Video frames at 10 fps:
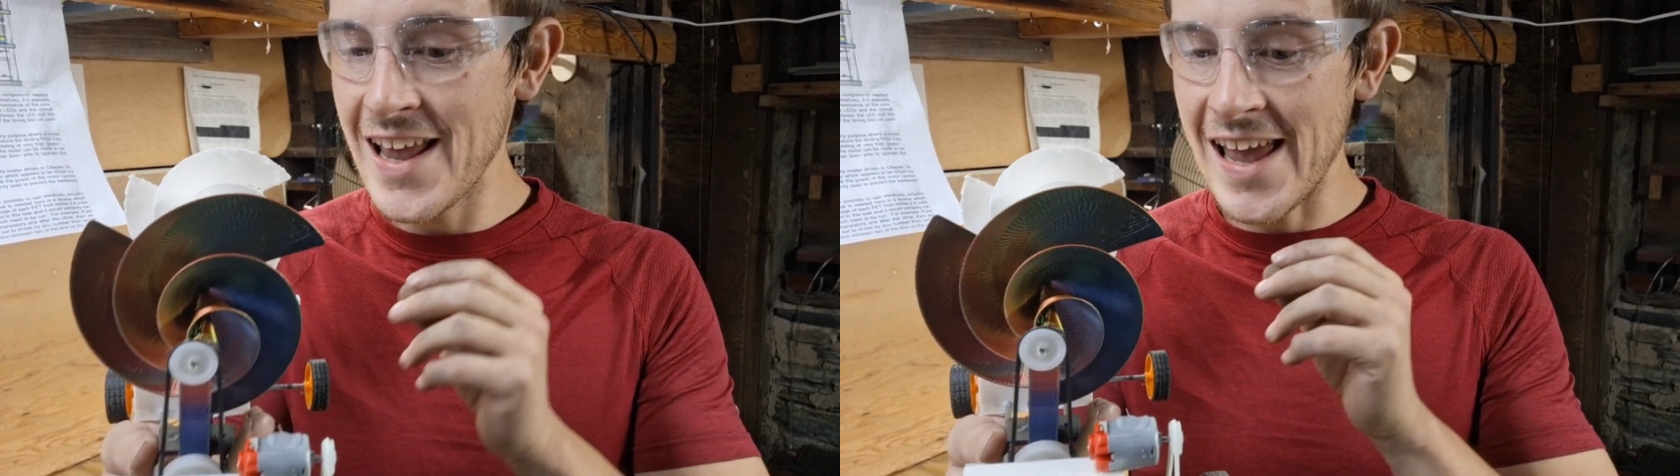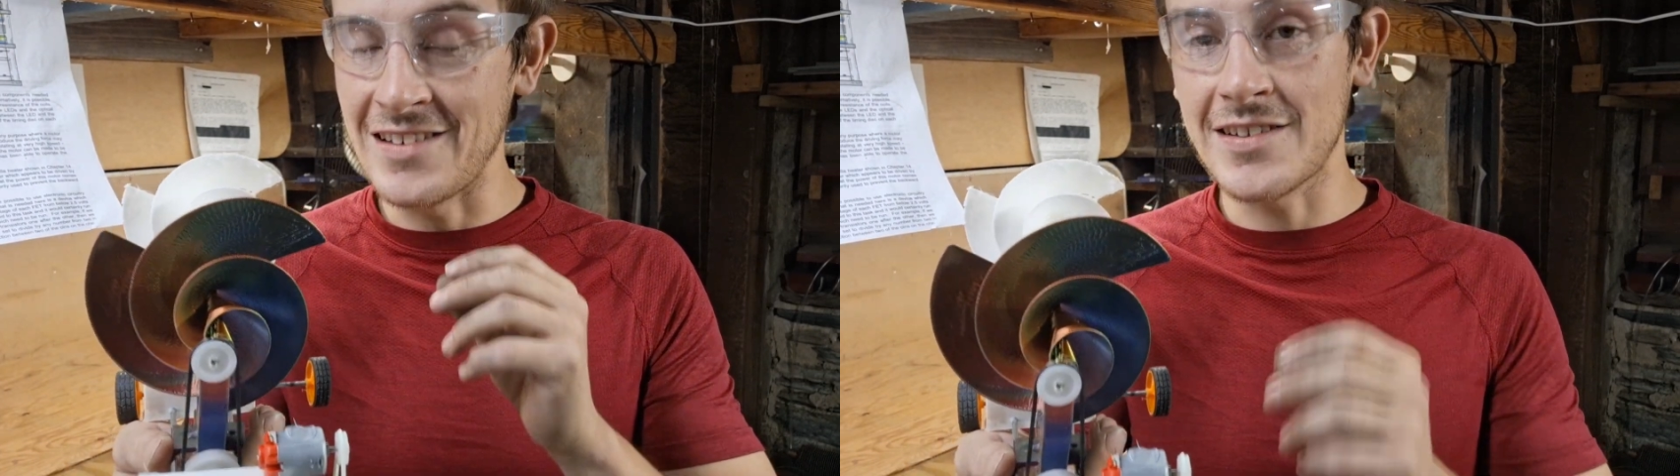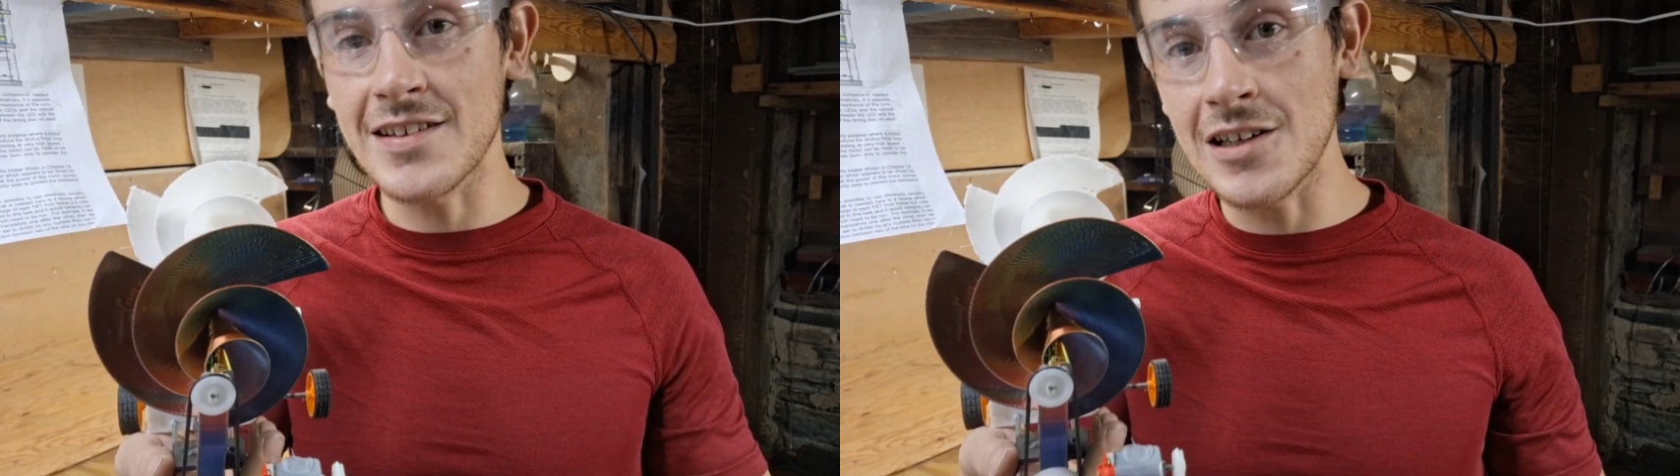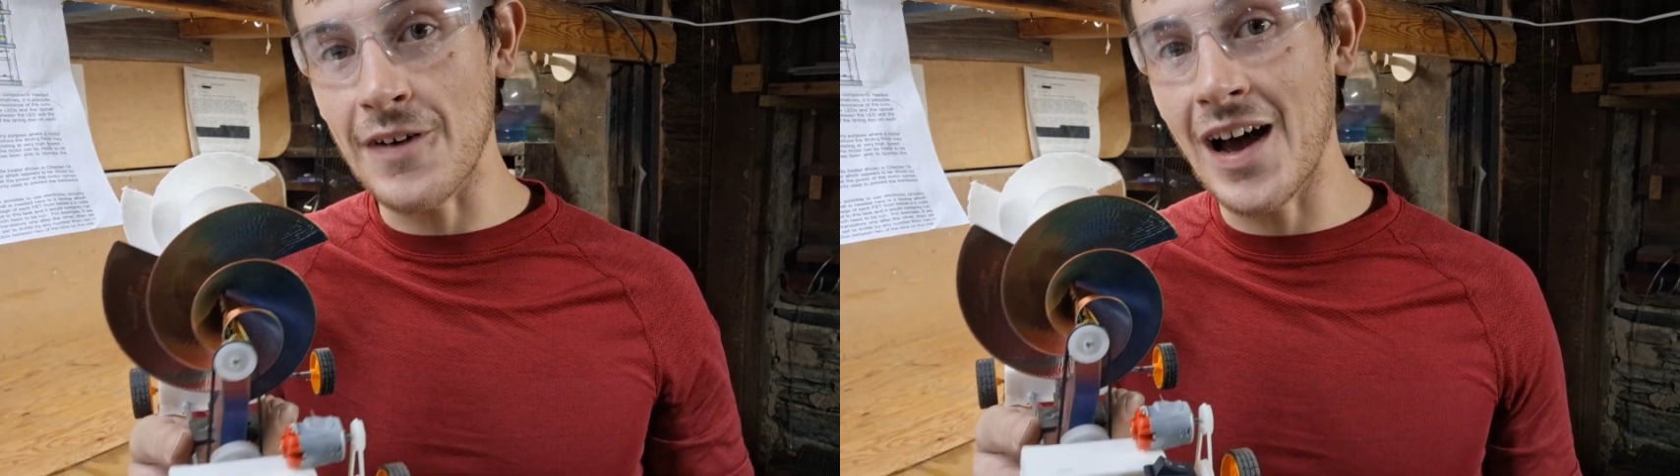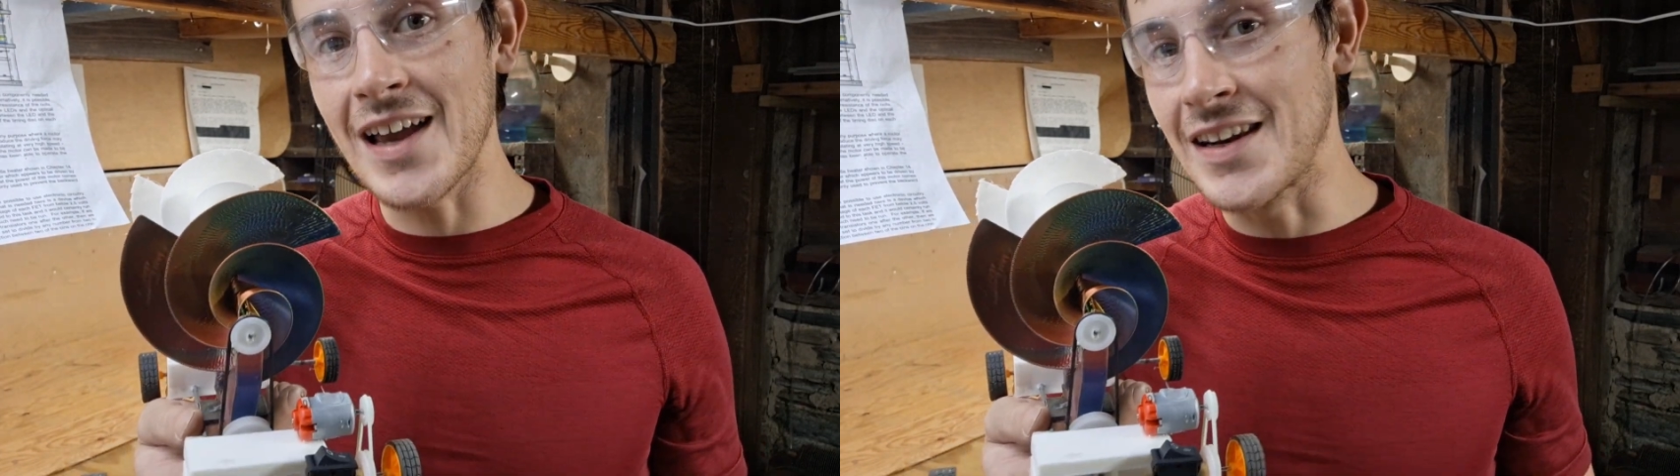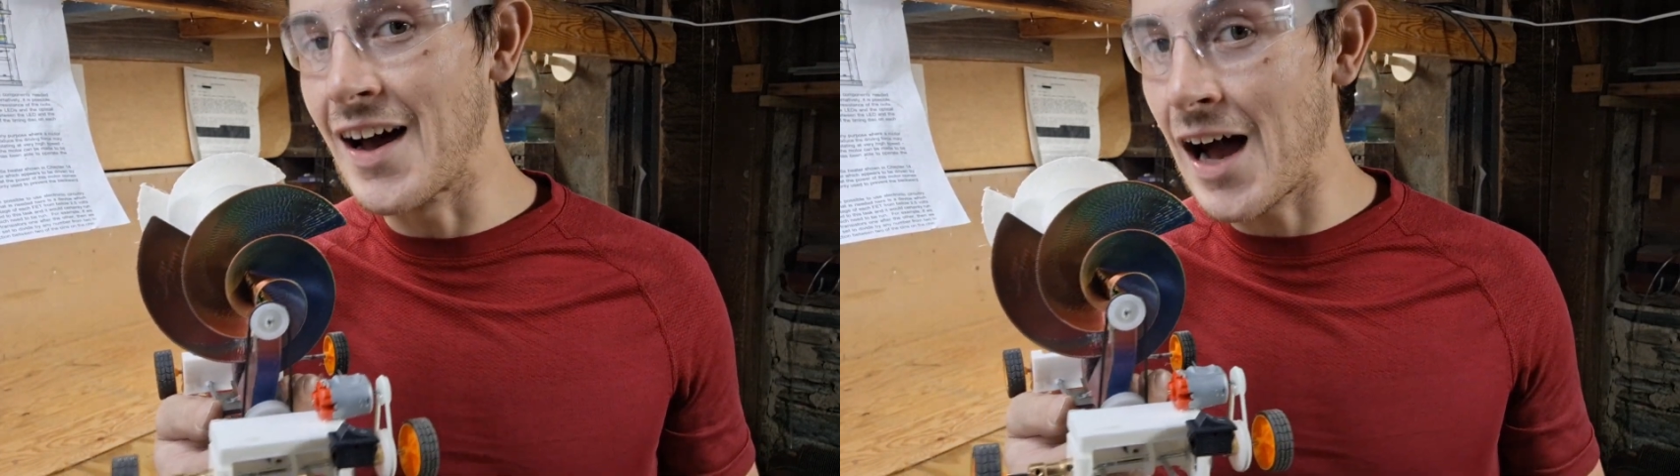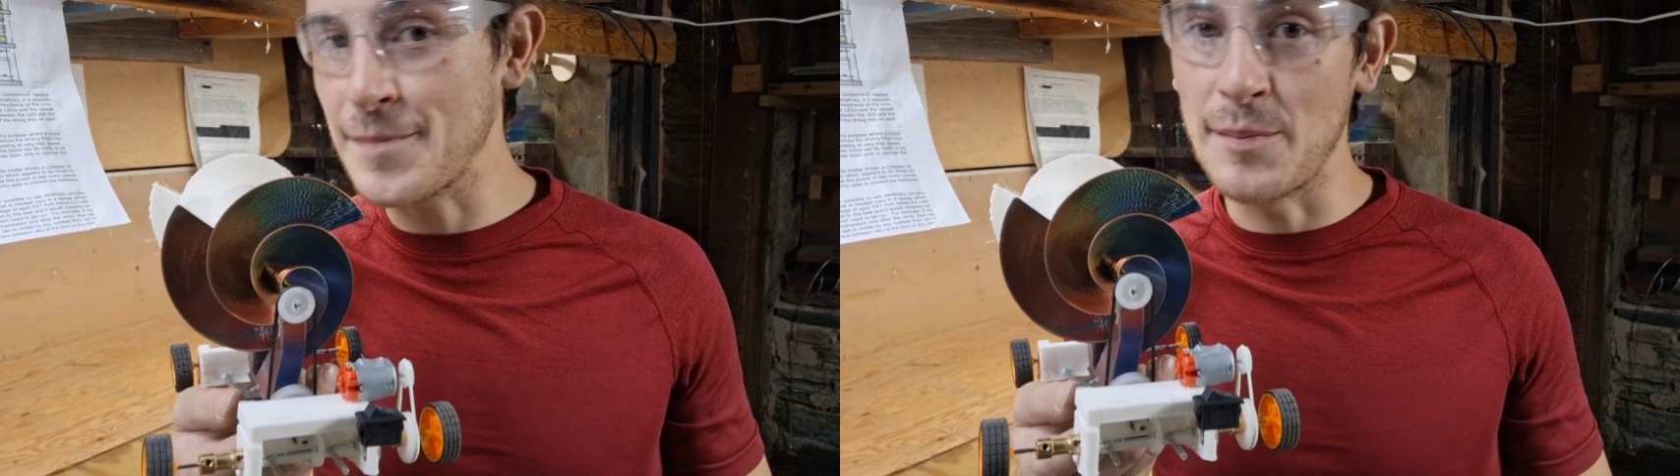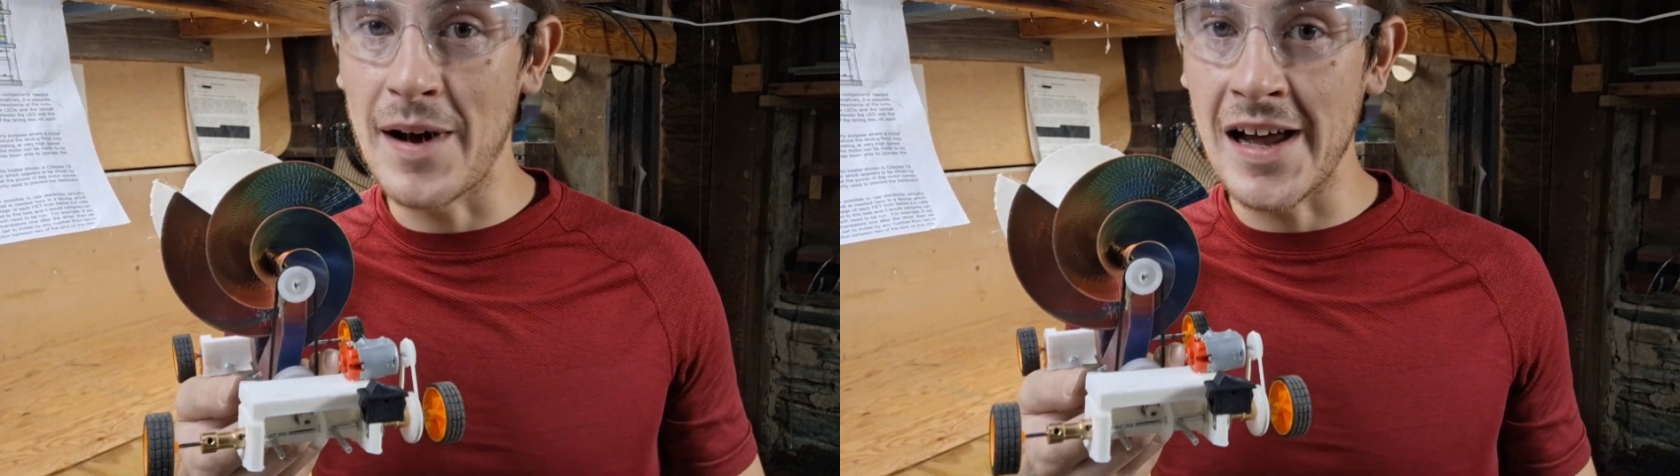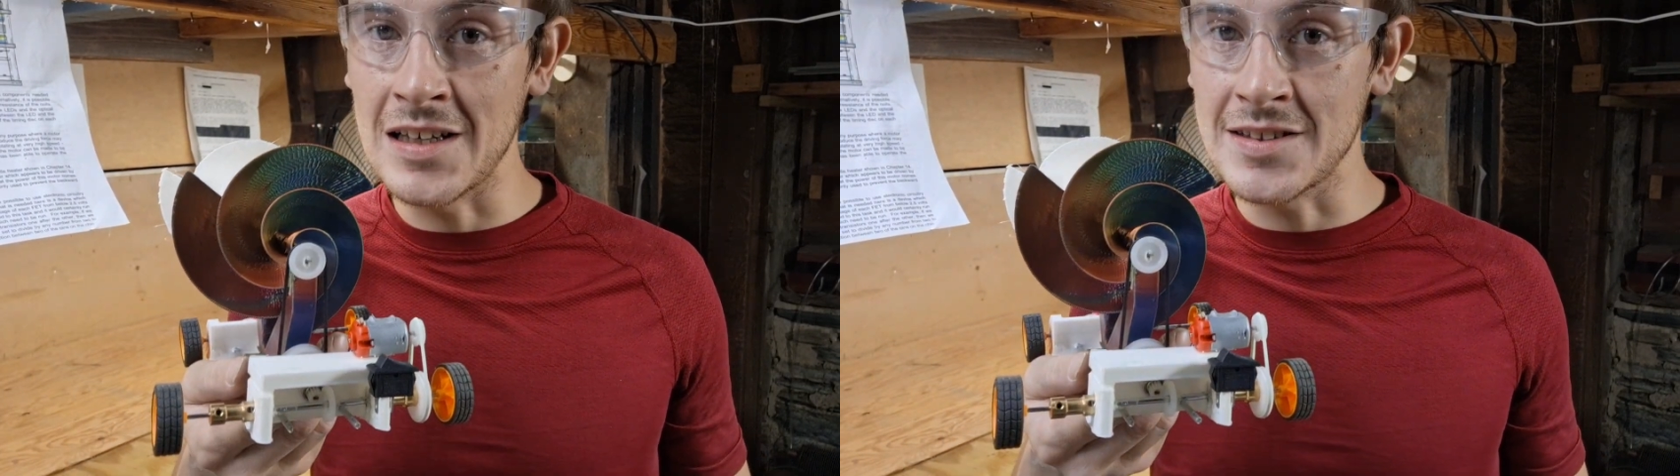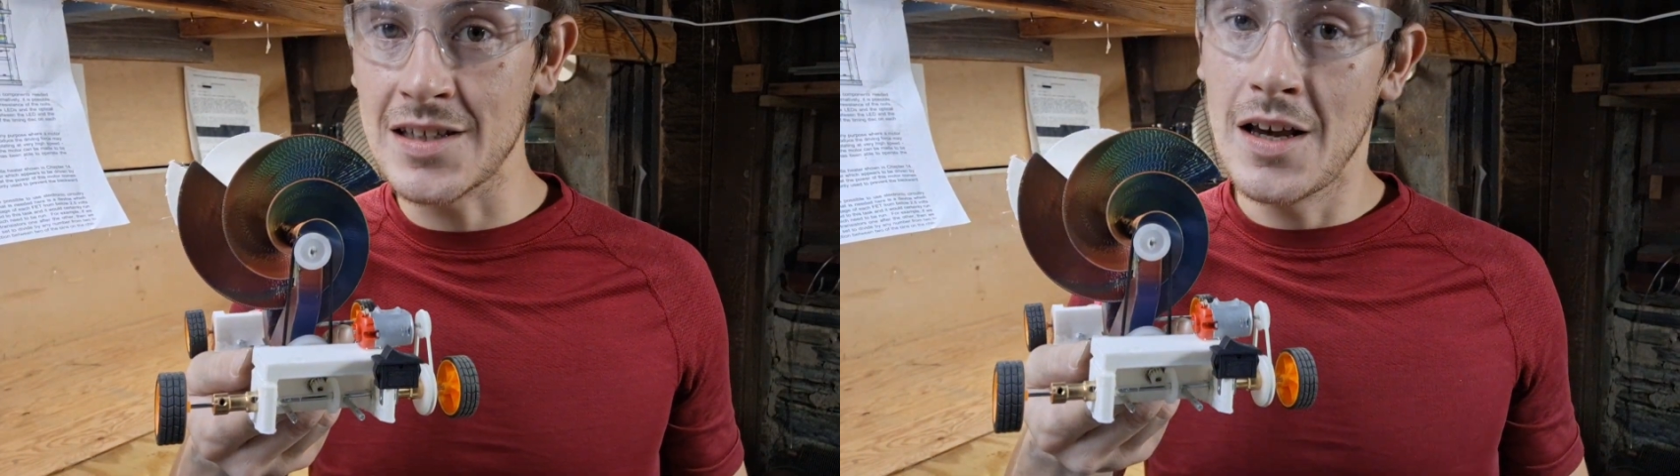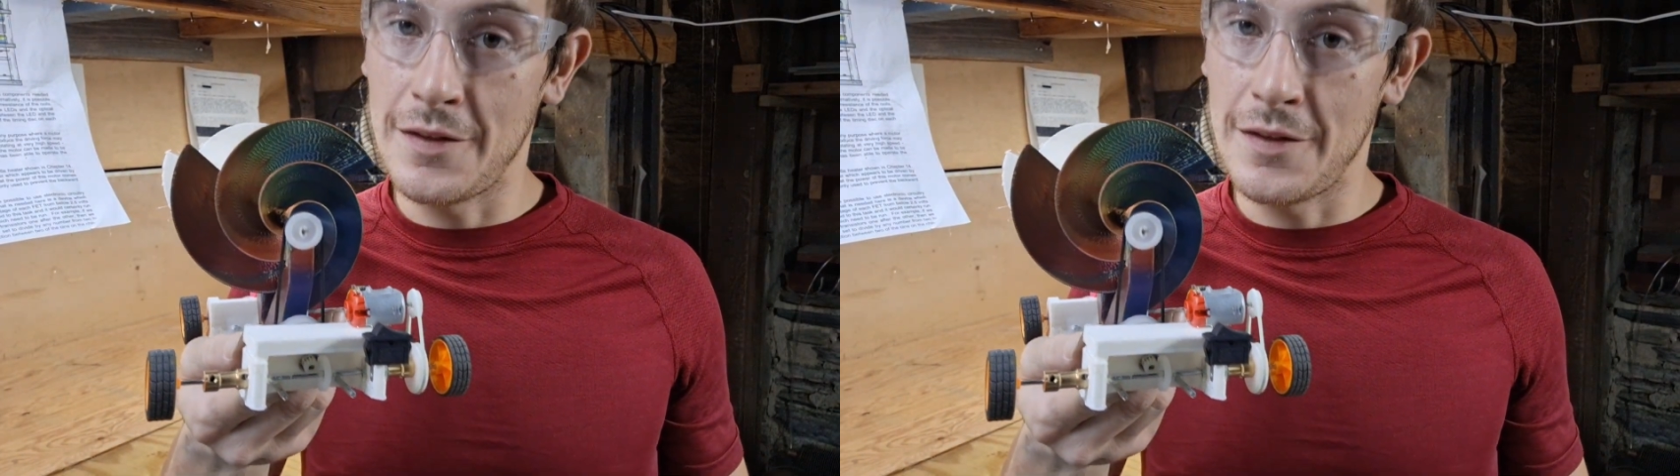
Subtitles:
and see if I can optimize